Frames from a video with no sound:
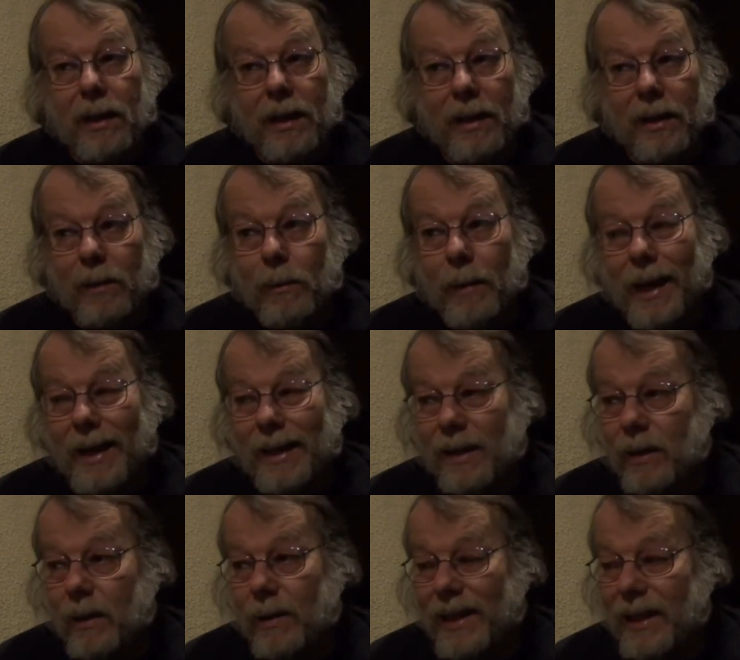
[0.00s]
and they're
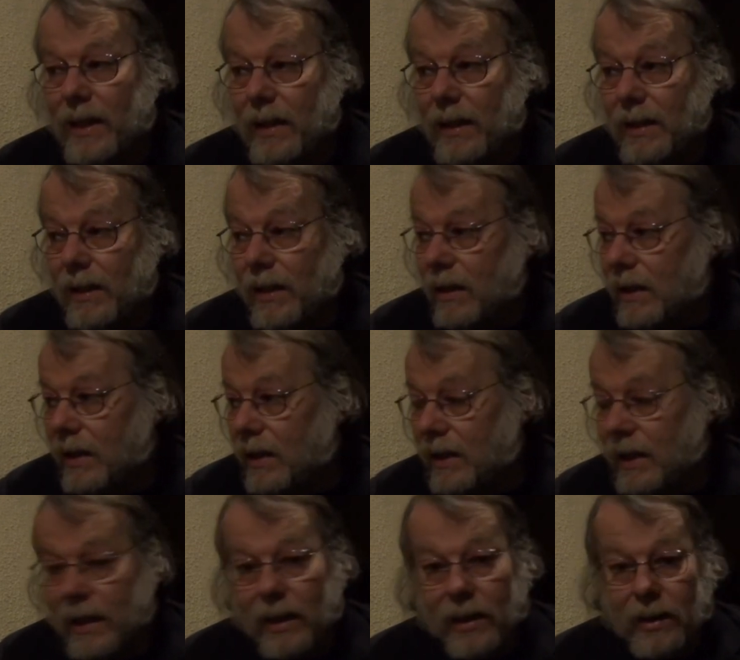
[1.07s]
masquerading as all these
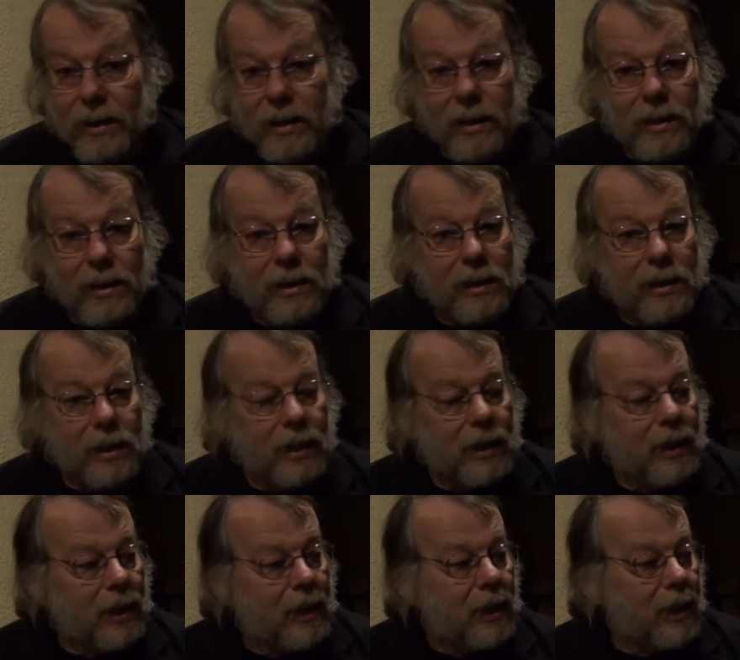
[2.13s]
characters,
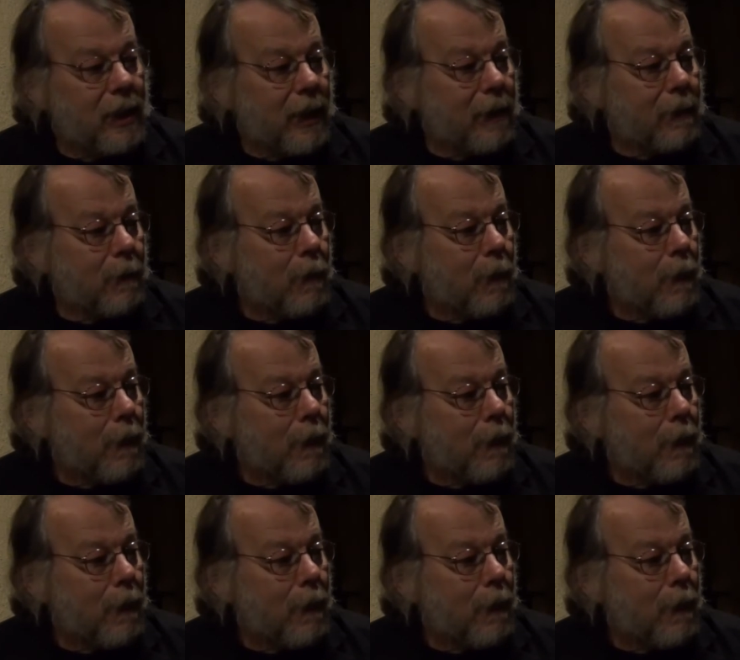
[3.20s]
and